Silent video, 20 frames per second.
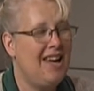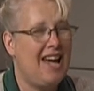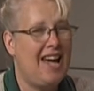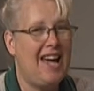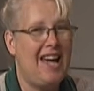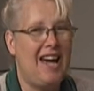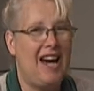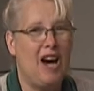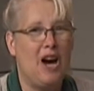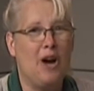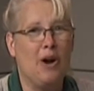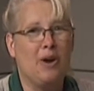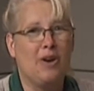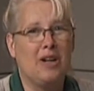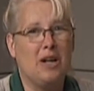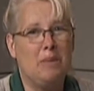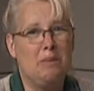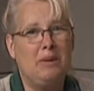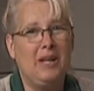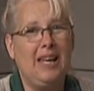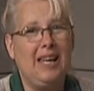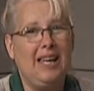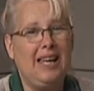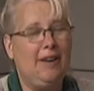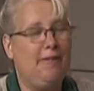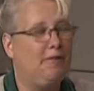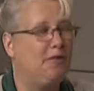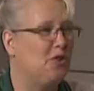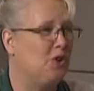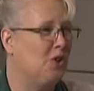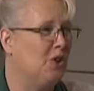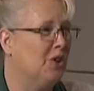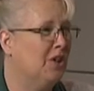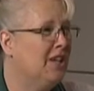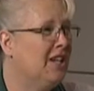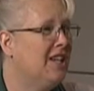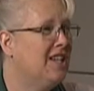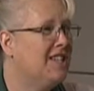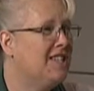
uh, are completely full.